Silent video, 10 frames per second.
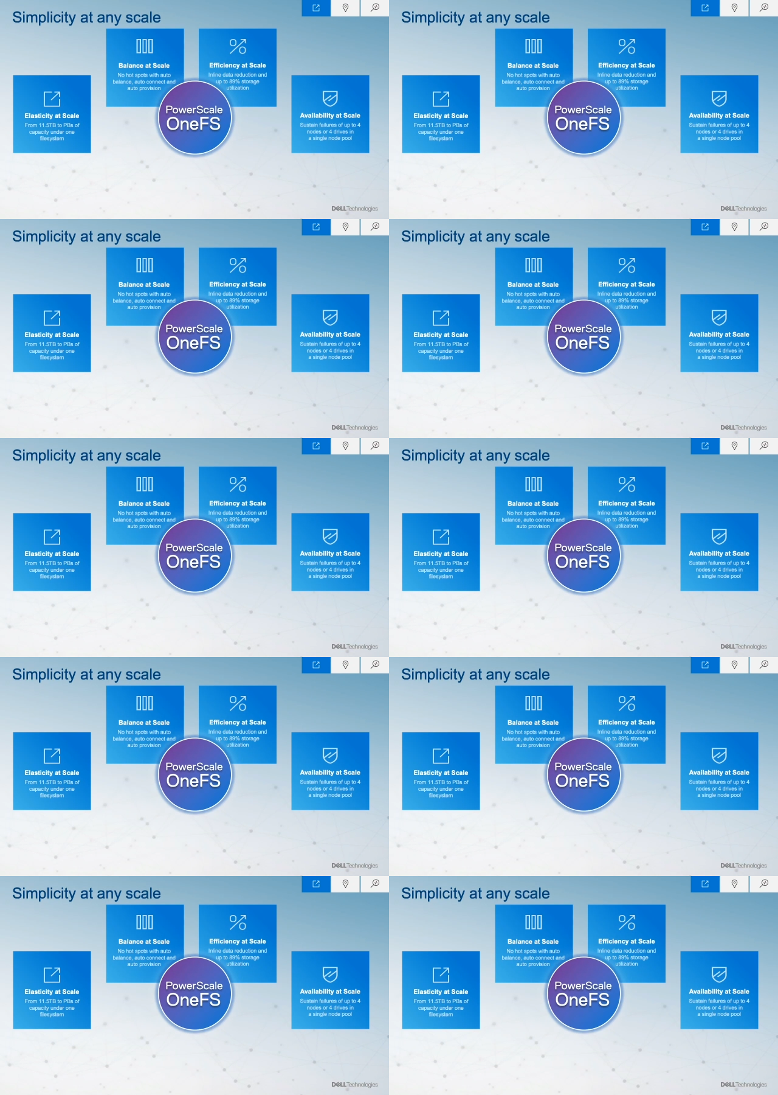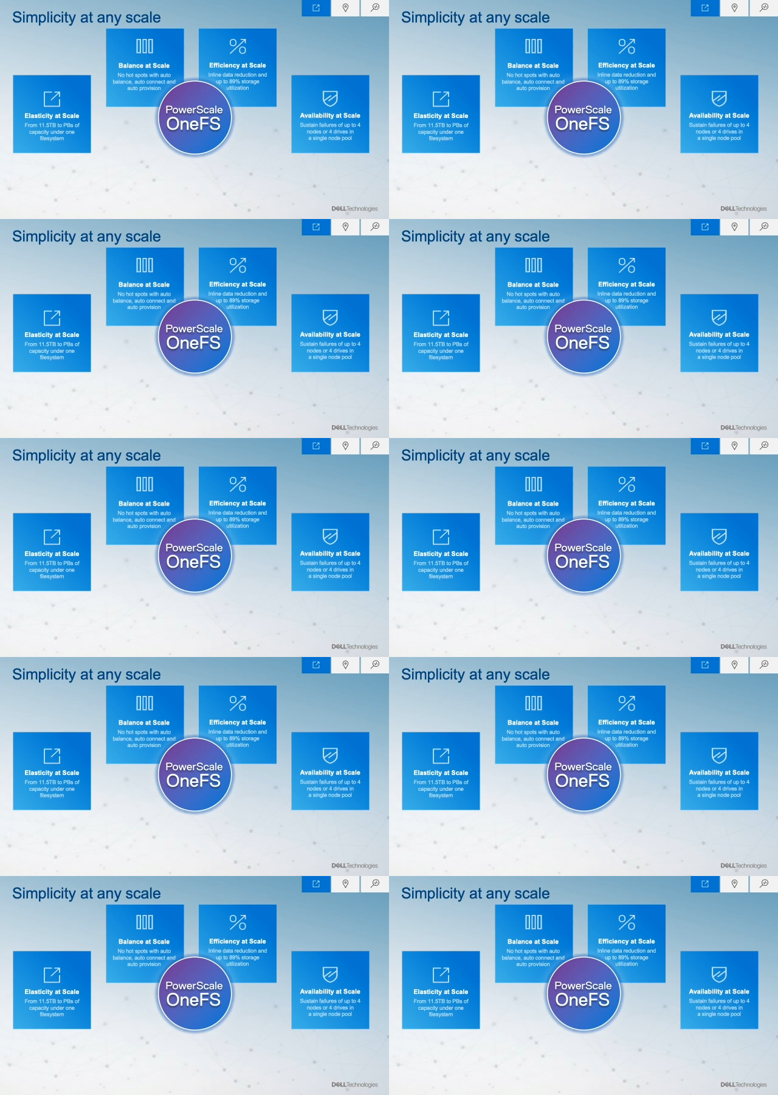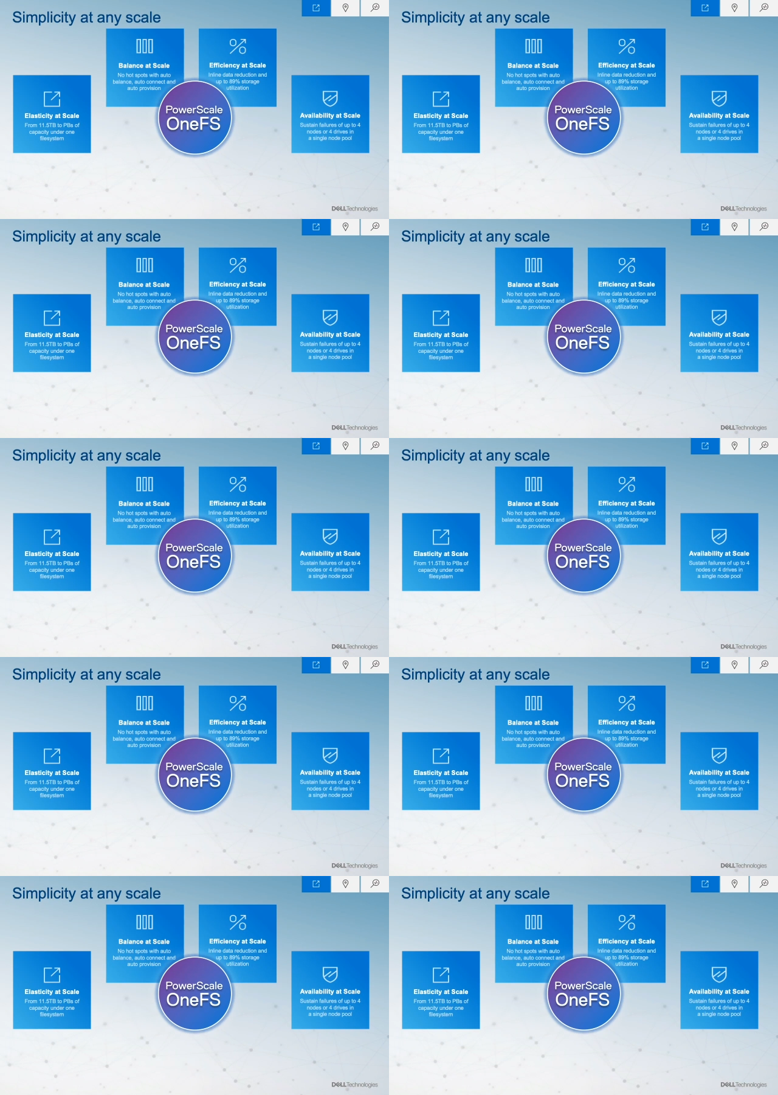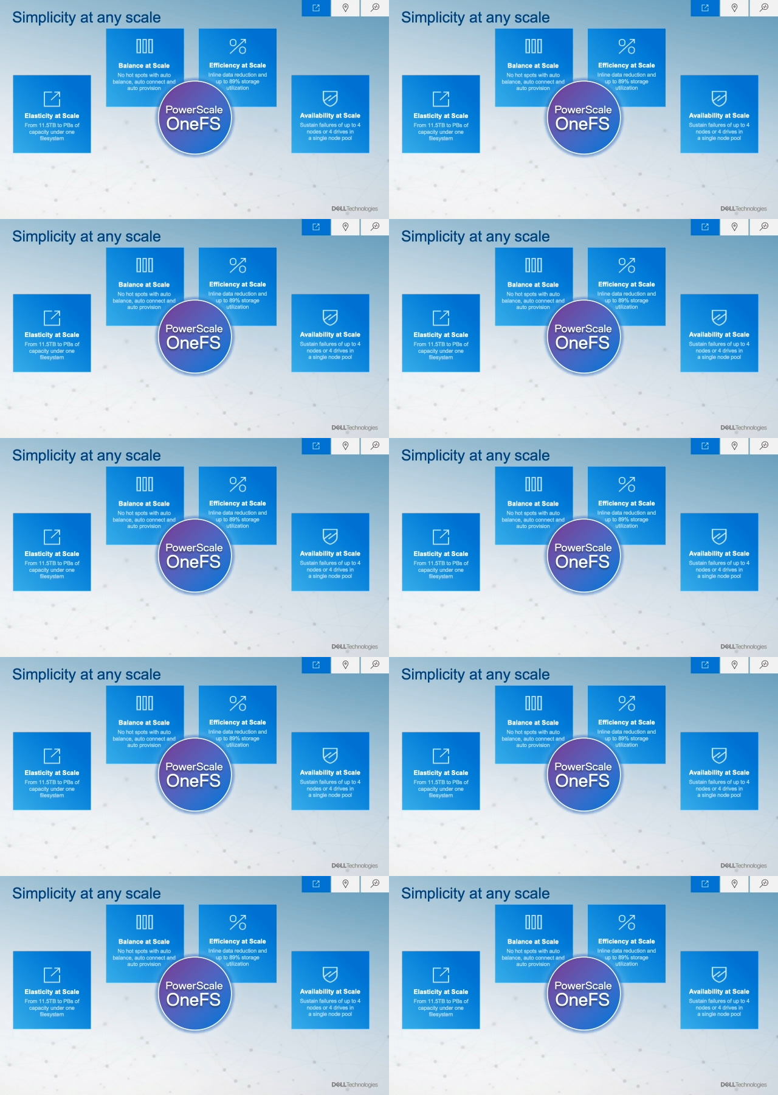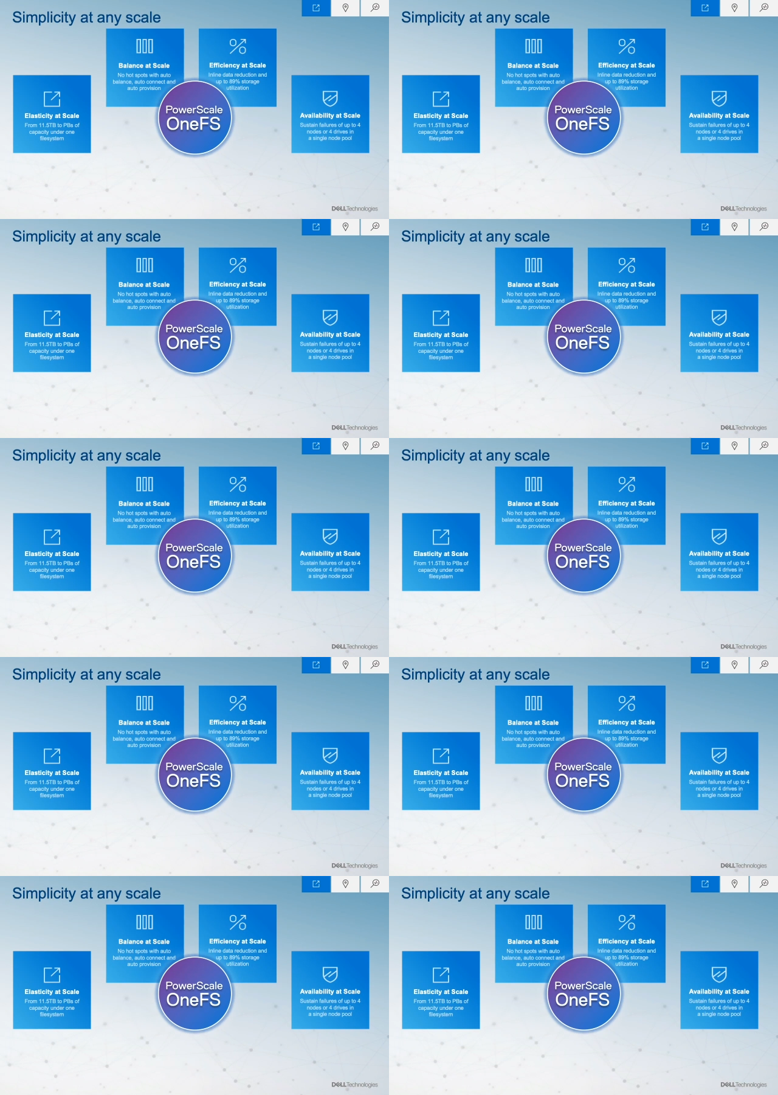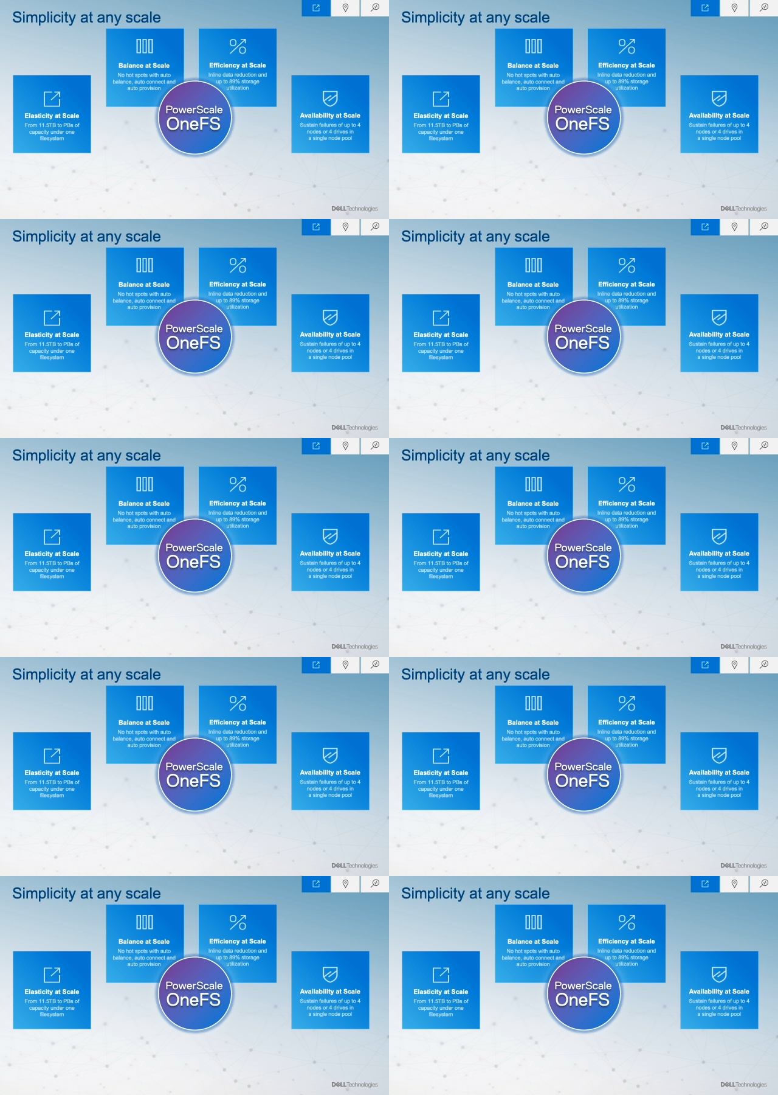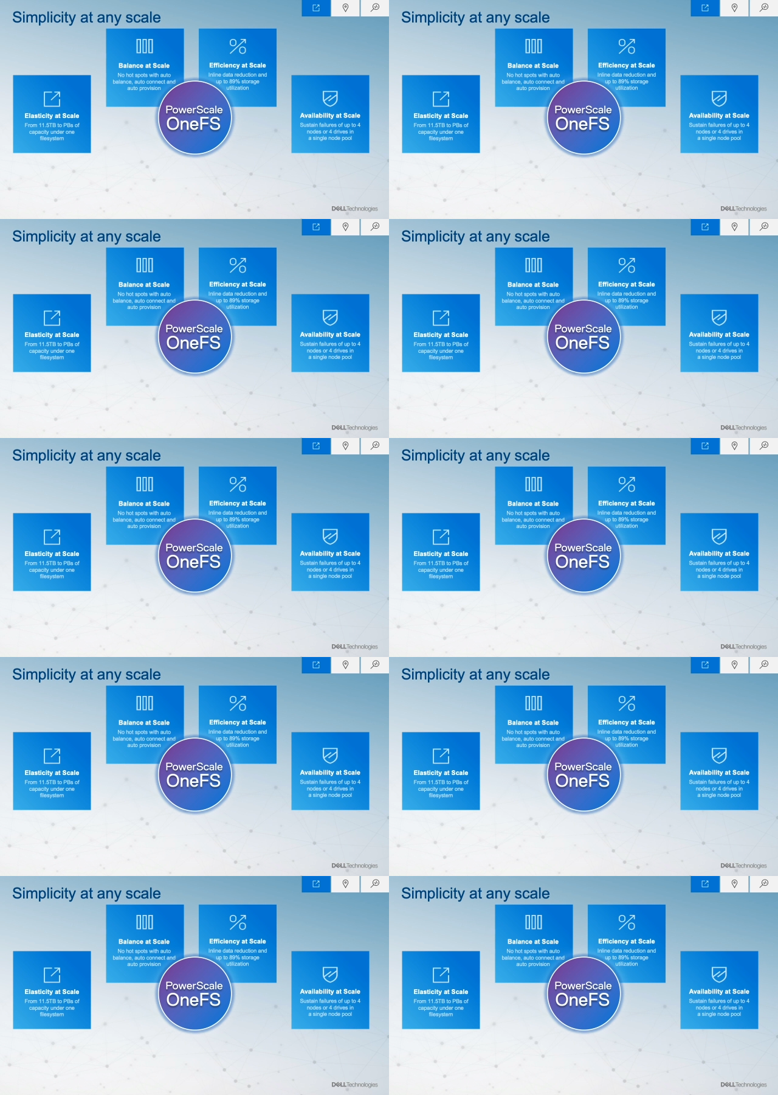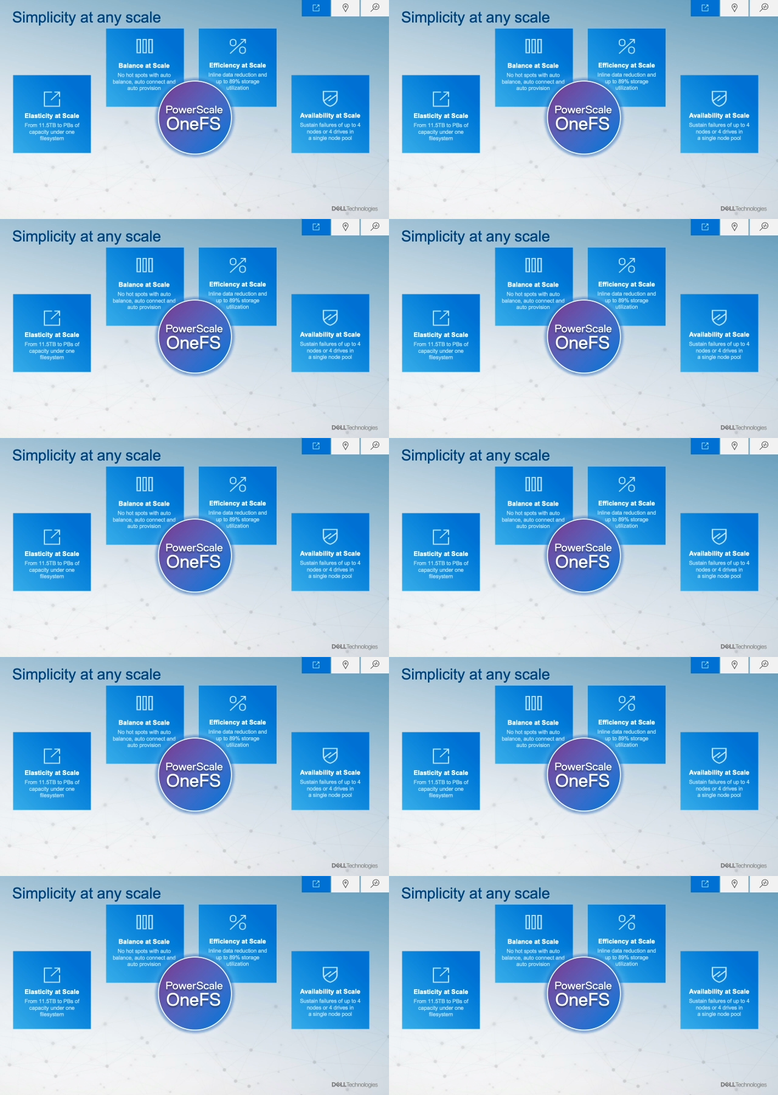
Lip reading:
(no speaker visible)